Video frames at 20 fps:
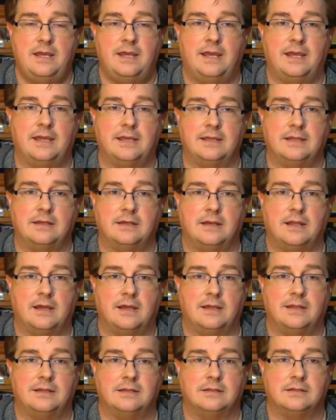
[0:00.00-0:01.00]
and
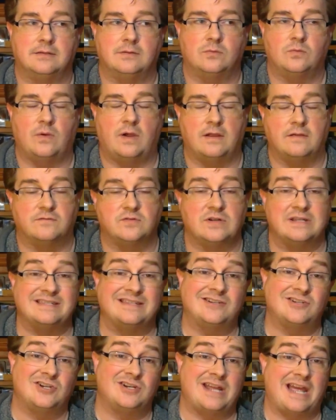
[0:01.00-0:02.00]
I've
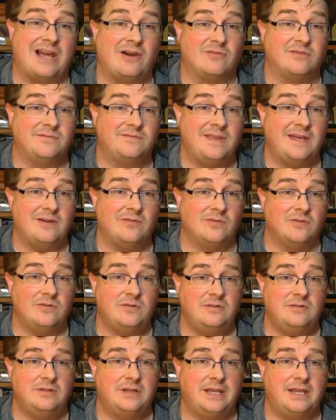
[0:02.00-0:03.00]
transitioned out of that role,